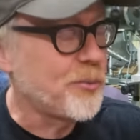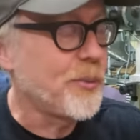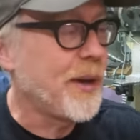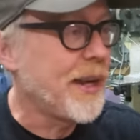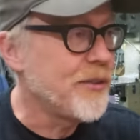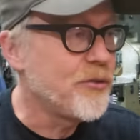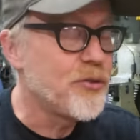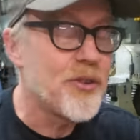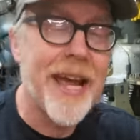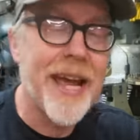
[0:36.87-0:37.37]

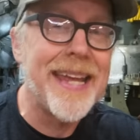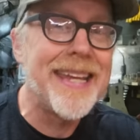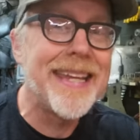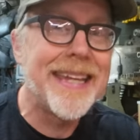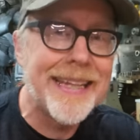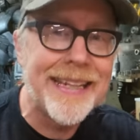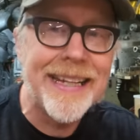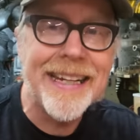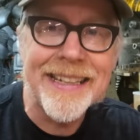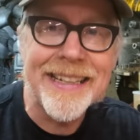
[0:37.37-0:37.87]
wrench, and
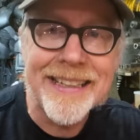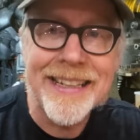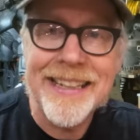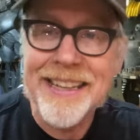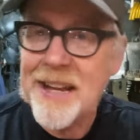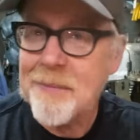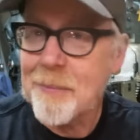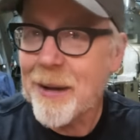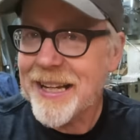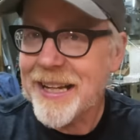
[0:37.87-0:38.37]
think that
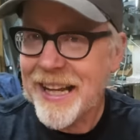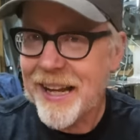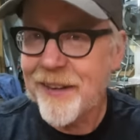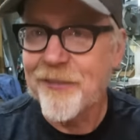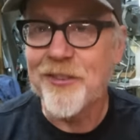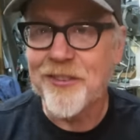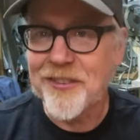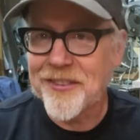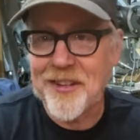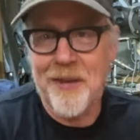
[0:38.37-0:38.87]
they might have
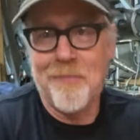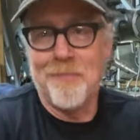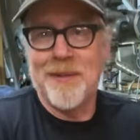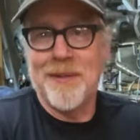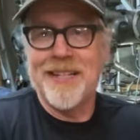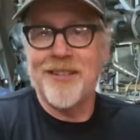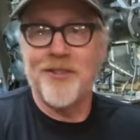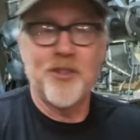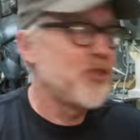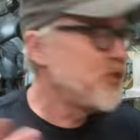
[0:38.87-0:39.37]
something to